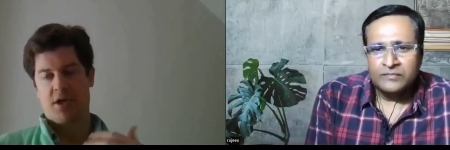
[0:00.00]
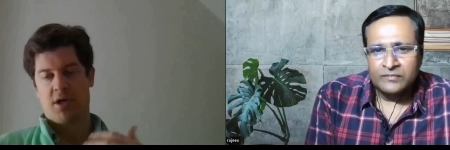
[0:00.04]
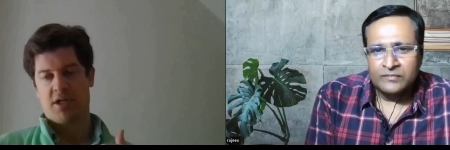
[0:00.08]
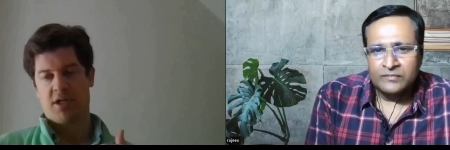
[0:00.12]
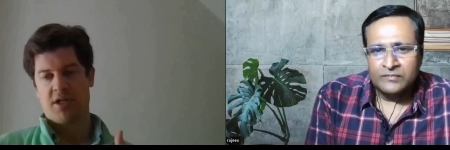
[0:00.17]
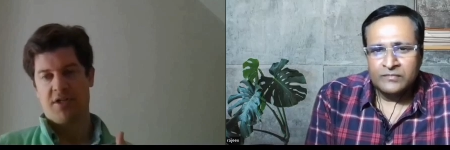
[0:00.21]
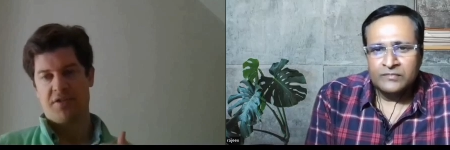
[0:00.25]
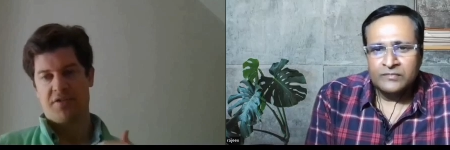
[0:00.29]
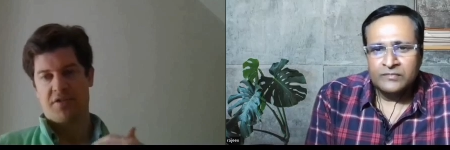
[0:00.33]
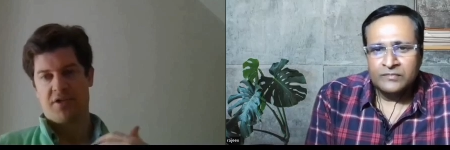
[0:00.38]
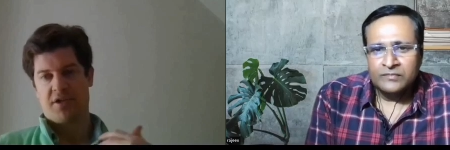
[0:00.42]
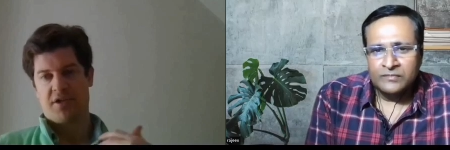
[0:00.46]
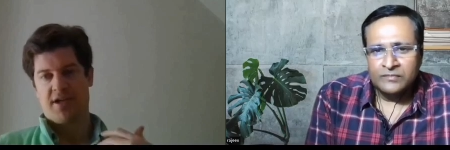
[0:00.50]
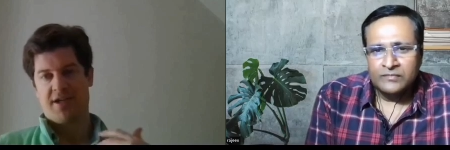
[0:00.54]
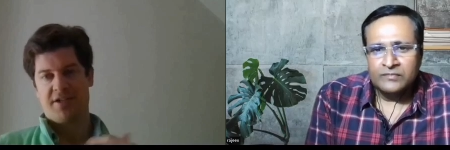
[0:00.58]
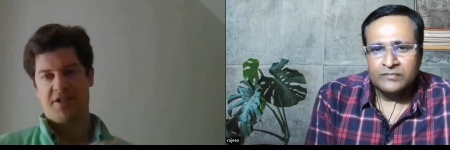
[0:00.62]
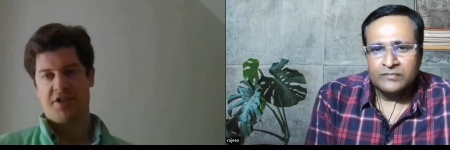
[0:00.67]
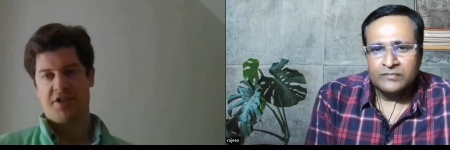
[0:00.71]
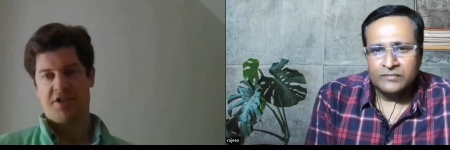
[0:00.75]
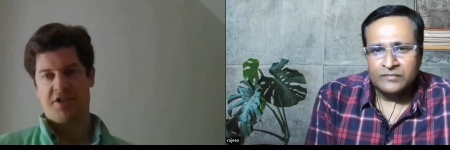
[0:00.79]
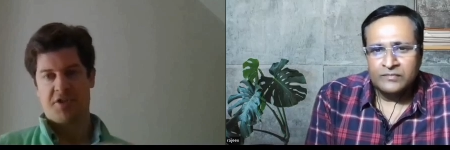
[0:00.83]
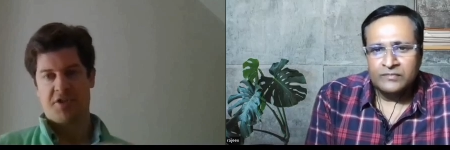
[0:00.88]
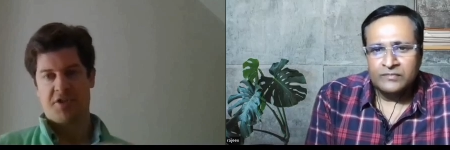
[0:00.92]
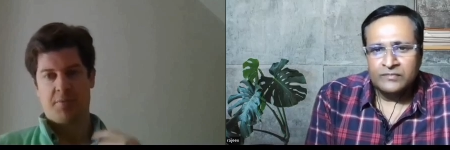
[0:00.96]
Speaker 1: because
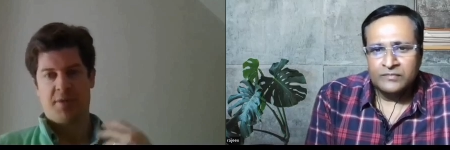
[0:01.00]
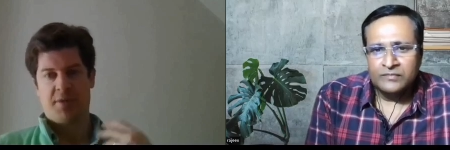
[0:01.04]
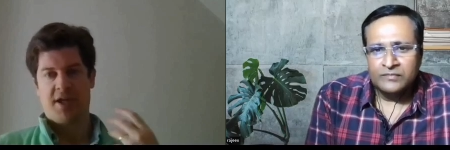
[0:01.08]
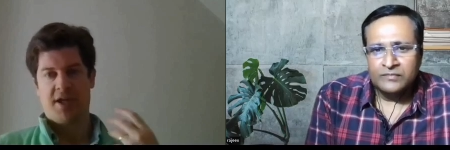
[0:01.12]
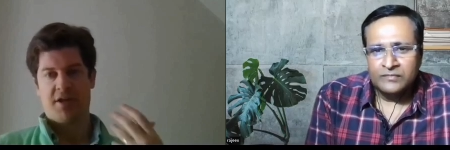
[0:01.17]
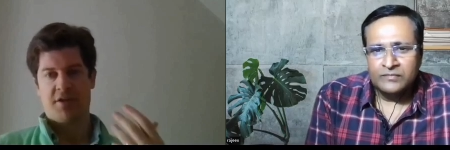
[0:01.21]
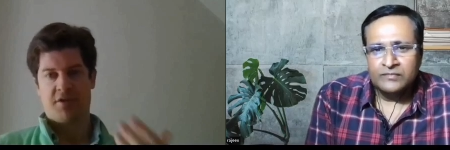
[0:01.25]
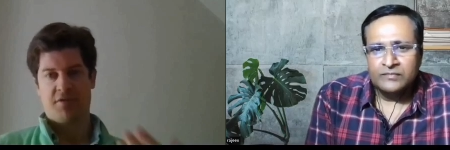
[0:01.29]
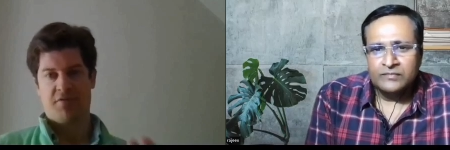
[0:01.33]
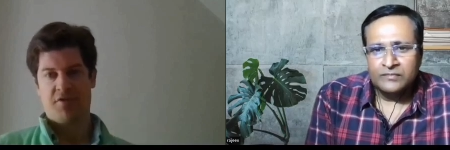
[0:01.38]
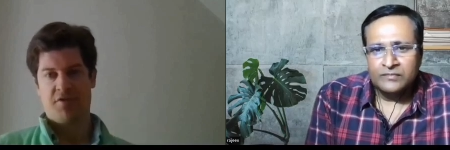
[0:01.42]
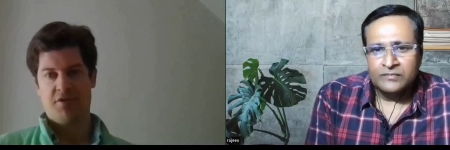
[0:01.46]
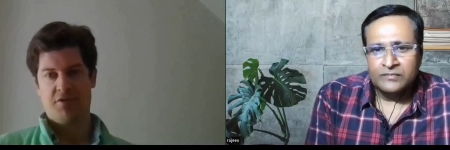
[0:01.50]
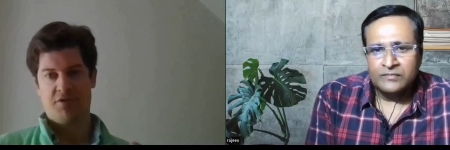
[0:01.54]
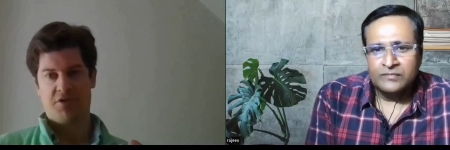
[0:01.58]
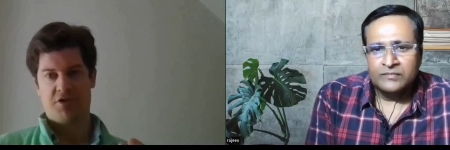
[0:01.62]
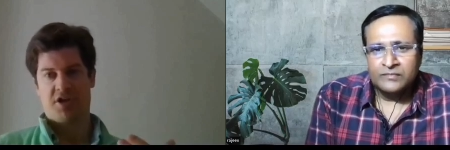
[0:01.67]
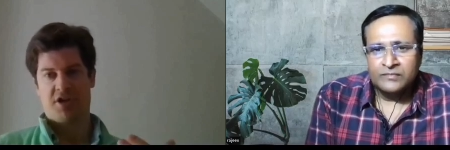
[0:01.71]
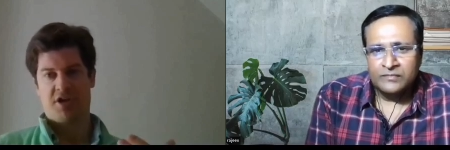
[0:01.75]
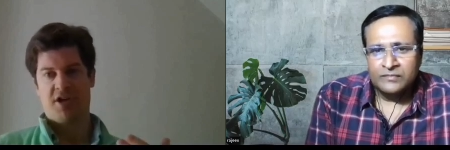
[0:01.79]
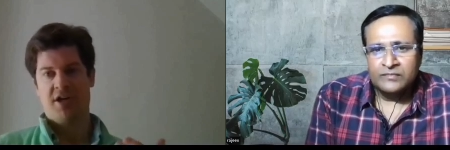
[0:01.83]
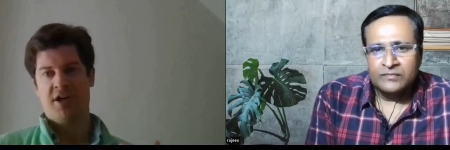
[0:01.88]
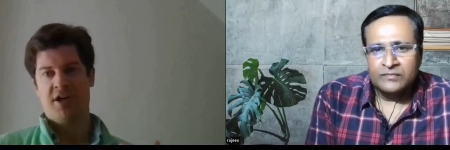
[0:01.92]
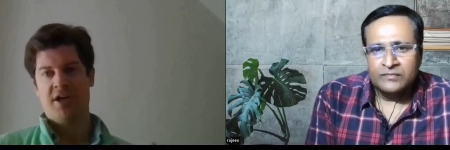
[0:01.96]
markets are
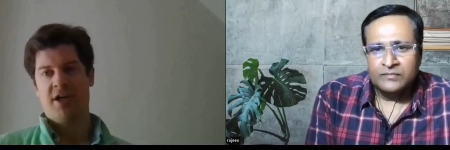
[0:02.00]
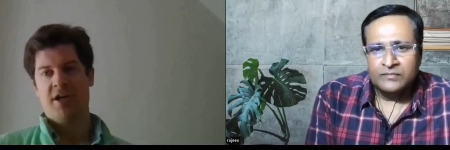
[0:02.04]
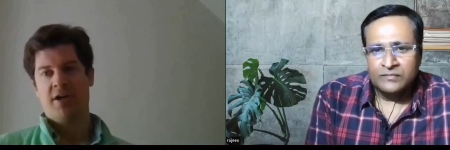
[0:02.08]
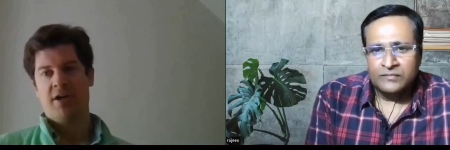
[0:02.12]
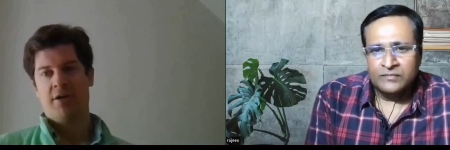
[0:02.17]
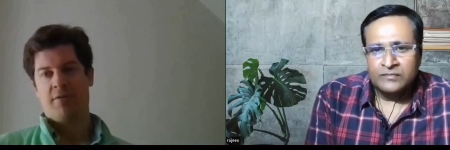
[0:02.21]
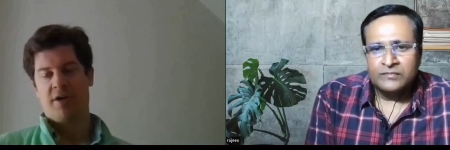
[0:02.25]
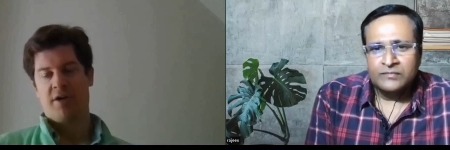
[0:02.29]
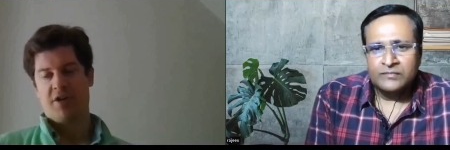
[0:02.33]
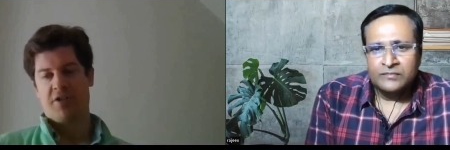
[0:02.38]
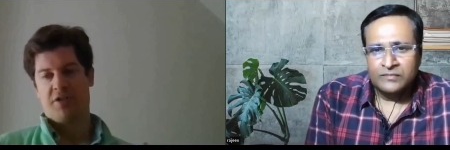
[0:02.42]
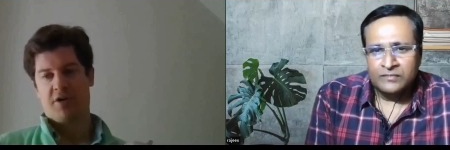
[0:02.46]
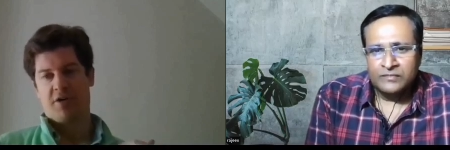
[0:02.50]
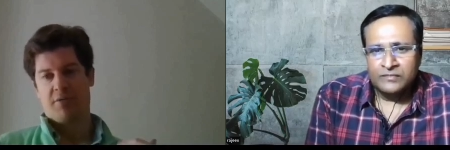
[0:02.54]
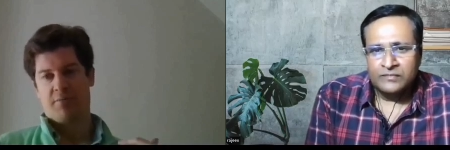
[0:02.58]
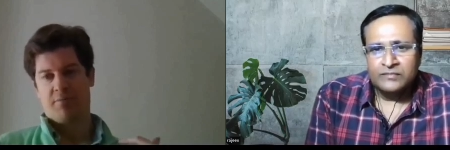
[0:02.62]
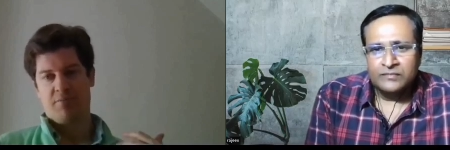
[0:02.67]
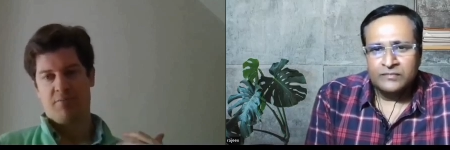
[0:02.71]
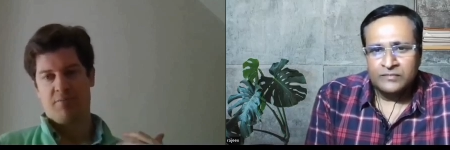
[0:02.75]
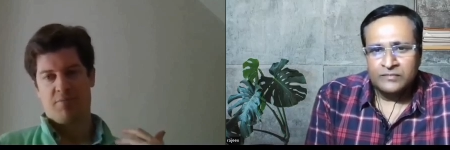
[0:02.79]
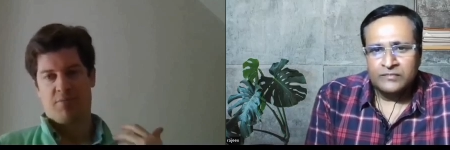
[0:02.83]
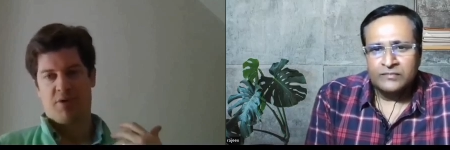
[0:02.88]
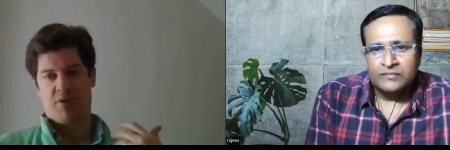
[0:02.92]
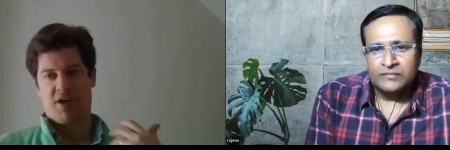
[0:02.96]
anticipating the future,
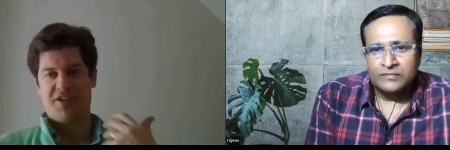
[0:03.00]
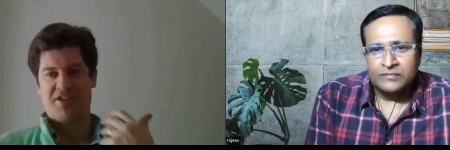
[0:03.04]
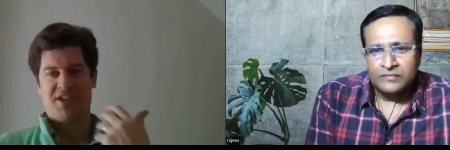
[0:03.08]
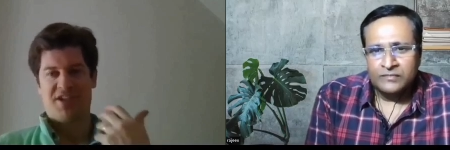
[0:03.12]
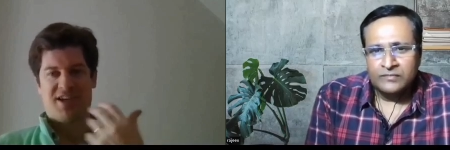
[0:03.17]
right?